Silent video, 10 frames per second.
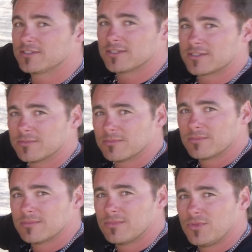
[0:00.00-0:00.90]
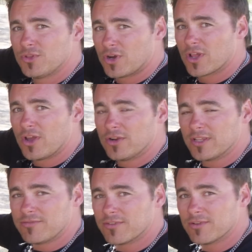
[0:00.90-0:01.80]
system not only
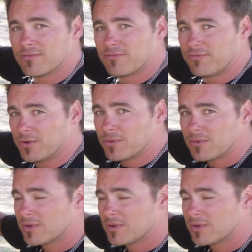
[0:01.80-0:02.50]
for fill,